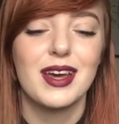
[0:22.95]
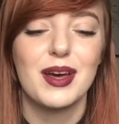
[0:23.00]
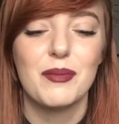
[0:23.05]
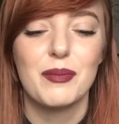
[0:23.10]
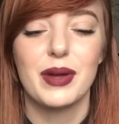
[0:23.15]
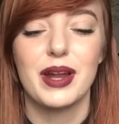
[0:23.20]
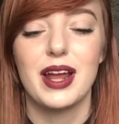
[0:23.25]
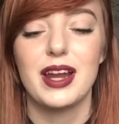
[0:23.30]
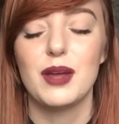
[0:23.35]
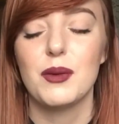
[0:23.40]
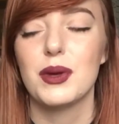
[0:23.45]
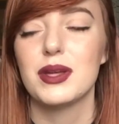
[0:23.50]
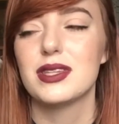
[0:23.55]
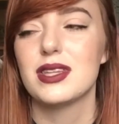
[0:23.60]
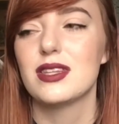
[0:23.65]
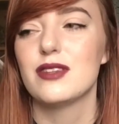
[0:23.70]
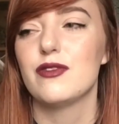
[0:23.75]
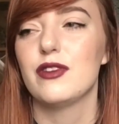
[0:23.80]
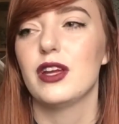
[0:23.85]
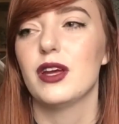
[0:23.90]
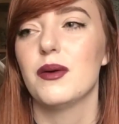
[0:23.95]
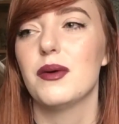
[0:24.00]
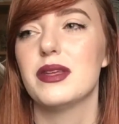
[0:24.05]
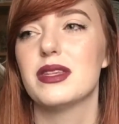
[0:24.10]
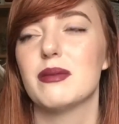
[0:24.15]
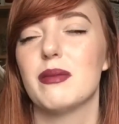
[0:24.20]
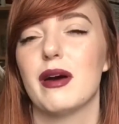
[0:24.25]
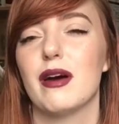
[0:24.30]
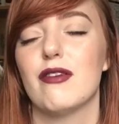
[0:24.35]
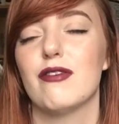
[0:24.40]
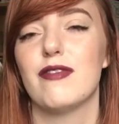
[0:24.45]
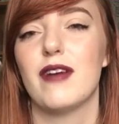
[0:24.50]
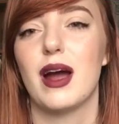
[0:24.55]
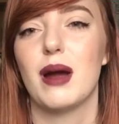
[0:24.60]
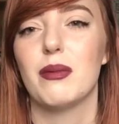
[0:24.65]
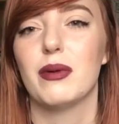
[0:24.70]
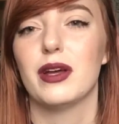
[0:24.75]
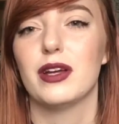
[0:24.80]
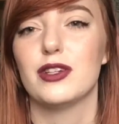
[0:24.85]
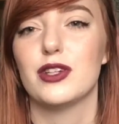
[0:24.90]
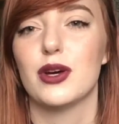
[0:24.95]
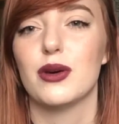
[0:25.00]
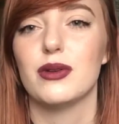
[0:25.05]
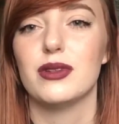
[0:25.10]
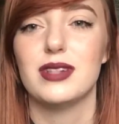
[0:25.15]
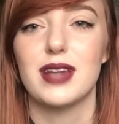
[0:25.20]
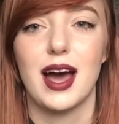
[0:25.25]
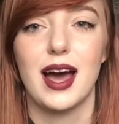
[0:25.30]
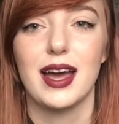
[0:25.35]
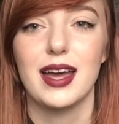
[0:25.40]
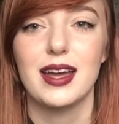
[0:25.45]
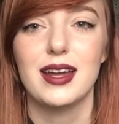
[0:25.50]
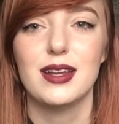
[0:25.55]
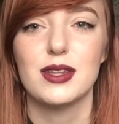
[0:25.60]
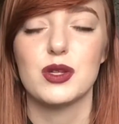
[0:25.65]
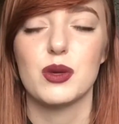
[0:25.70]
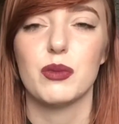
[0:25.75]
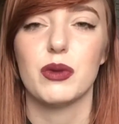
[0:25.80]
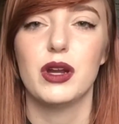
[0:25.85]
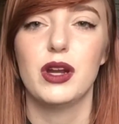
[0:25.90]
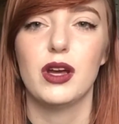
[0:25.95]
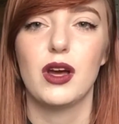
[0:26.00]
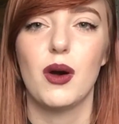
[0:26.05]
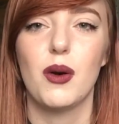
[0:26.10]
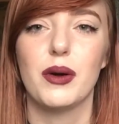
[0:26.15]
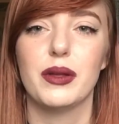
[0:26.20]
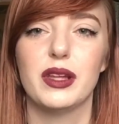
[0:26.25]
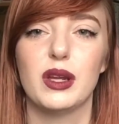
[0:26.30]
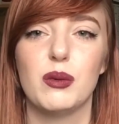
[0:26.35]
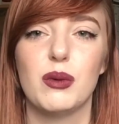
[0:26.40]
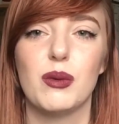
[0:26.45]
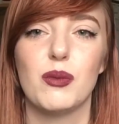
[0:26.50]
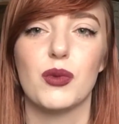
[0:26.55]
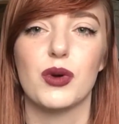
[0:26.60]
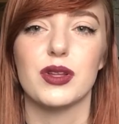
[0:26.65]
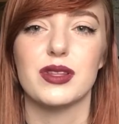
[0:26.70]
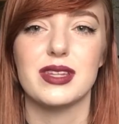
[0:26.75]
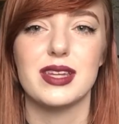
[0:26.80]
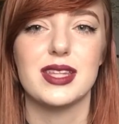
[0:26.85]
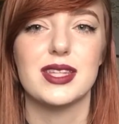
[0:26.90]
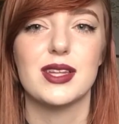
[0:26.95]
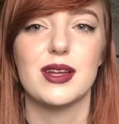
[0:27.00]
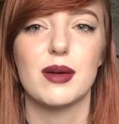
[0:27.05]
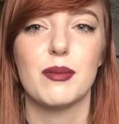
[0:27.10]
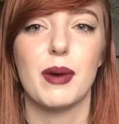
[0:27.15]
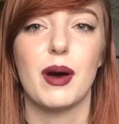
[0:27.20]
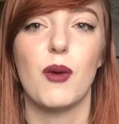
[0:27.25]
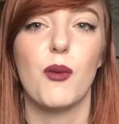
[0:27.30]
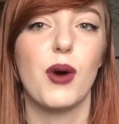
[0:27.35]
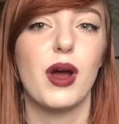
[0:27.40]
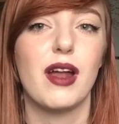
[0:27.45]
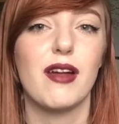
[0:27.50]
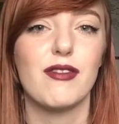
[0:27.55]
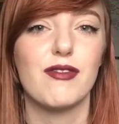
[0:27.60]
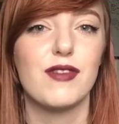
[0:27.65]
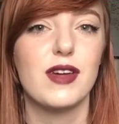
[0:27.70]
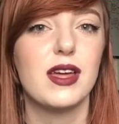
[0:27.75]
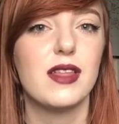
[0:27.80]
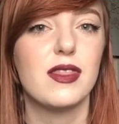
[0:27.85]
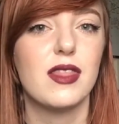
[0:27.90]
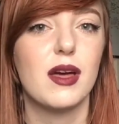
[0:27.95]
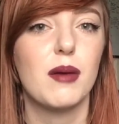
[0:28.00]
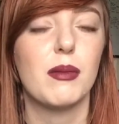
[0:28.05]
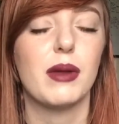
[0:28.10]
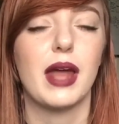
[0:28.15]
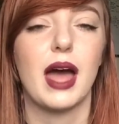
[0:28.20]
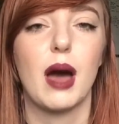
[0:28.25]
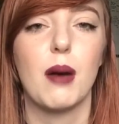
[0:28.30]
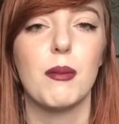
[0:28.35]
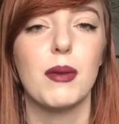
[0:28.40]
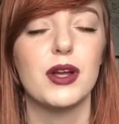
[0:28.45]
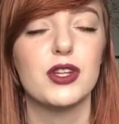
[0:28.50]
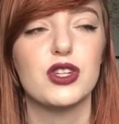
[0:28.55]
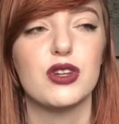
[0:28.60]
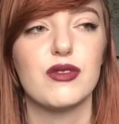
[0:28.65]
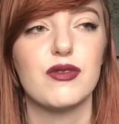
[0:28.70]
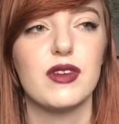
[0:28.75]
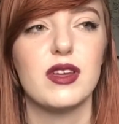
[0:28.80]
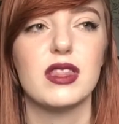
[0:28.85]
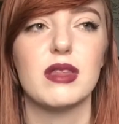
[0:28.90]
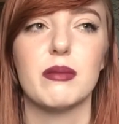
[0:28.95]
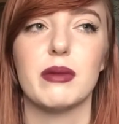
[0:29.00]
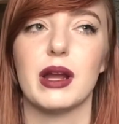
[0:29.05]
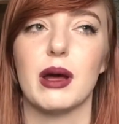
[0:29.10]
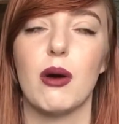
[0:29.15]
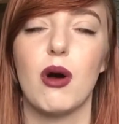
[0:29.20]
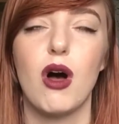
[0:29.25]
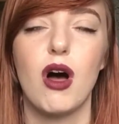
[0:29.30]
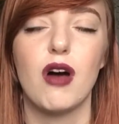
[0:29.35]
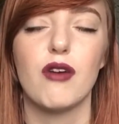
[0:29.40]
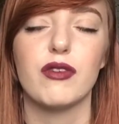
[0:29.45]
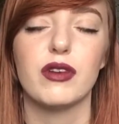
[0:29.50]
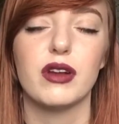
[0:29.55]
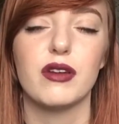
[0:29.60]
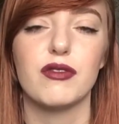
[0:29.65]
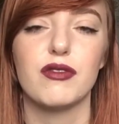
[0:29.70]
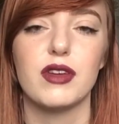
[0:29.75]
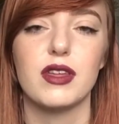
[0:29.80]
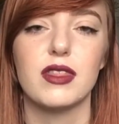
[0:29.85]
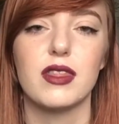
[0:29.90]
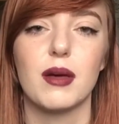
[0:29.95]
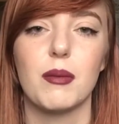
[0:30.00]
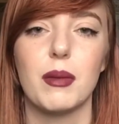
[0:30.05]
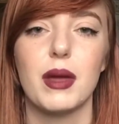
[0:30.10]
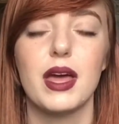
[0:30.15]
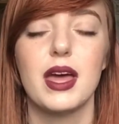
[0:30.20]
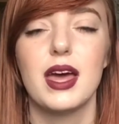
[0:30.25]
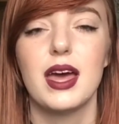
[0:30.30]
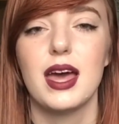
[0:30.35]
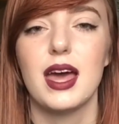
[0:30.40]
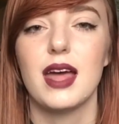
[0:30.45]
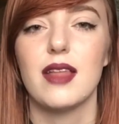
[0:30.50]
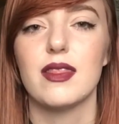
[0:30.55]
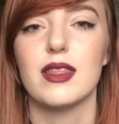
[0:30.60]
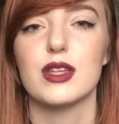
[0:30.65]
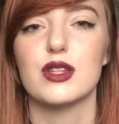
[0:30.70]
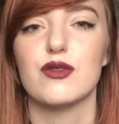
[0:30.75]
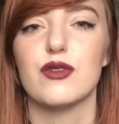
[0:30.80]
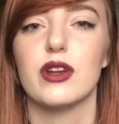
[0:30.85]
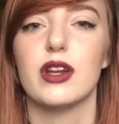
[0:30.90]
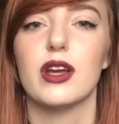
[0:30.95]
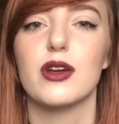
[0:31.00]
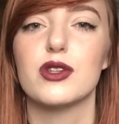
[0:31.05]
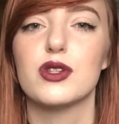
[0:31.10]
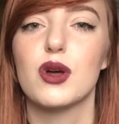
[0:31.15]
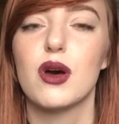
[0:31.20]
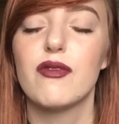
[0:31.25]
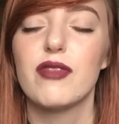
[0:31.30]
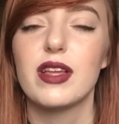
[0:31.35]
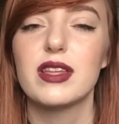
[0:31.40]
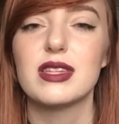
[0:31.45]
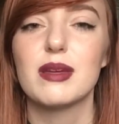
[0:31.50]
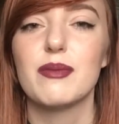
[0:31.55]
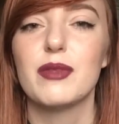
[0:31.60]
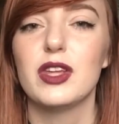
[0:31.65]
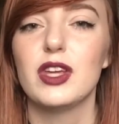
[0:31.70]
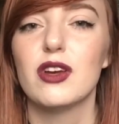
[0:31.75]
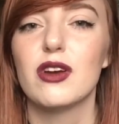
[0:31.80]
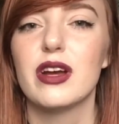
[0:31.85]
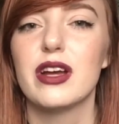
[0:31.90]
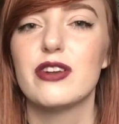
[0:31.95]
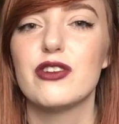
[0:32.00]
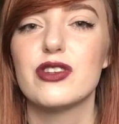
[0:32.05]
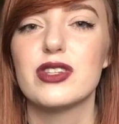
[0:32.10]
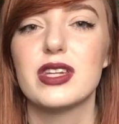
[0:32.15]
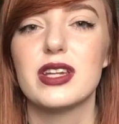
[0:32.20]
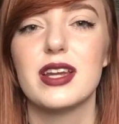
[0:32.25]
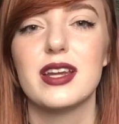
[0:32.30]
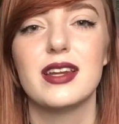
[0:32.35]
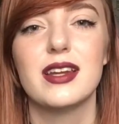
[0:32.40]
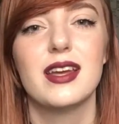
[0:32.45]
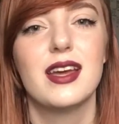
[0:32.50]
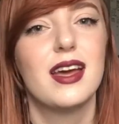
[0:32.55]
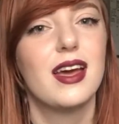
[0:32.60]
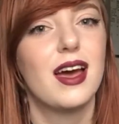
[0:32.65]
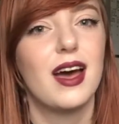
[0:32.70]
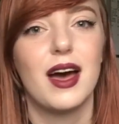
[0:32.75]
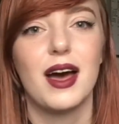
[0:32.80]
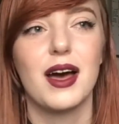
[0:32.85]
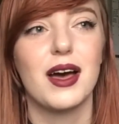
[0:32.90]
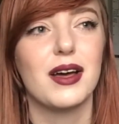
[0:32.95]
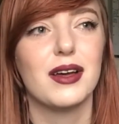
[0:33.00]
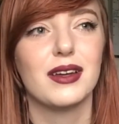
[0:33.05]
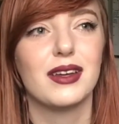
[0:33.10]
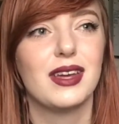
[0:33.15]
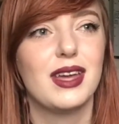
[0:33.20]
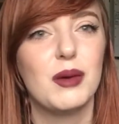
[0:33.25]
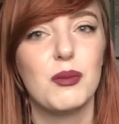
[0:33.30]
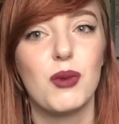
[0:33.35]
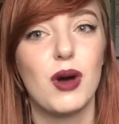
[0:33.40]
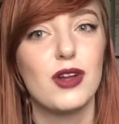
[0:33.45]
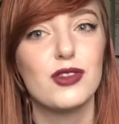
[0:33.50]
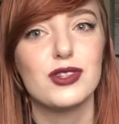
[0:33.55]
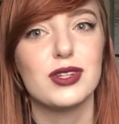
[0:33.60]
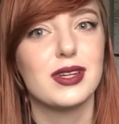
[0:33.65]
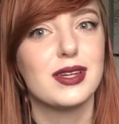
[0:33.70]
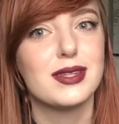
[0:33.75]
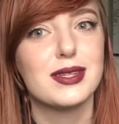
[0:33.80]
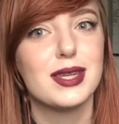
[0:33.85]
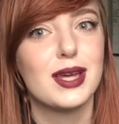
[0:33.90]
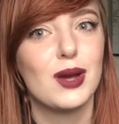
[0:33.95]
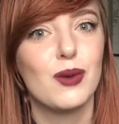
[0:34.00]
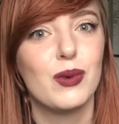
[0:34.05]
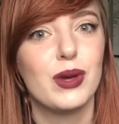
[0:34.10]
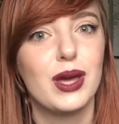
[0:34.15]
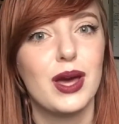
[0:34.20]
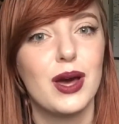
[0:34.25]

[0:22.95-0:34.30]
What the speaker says: But anyways, this video is about fire-bellied toad diet, so I'm going to go a little bit more detail about what I feed them and how much I feed them and how often I feed them in this video. So if that's something you're interested in, keep watching because here we